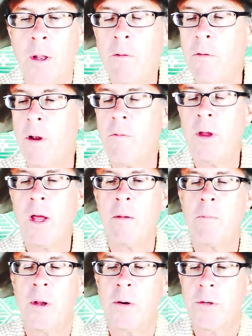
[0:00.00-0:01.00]
Never have we
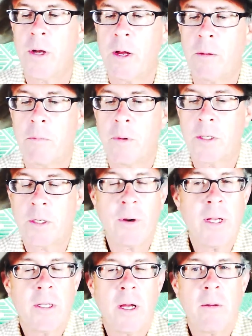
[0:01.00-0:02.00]
had a better time. It's a
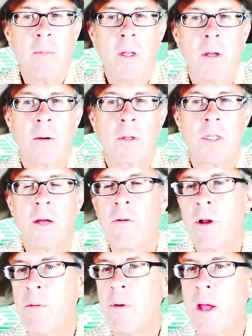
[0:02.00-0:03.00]
great time to be here because
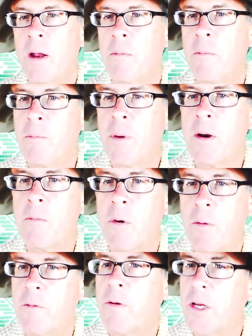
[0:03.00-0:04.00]
never have we had a better
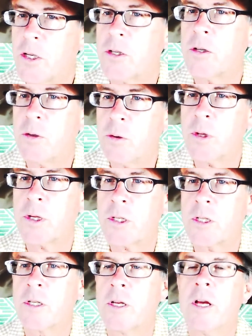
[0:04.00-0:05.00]
motivation to do
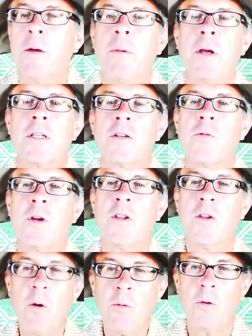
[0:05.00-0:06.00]
this. Because if
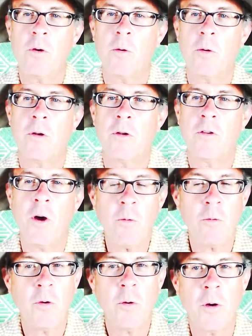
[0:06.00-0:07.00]
we don't do it,
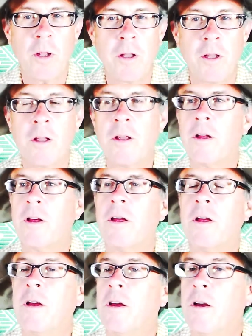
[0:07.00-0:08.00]
don't do it,
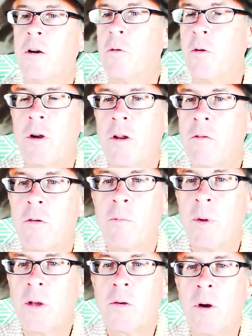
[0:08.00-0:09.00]
we're in
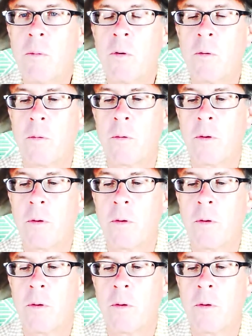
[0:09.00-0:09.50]
for big trouble.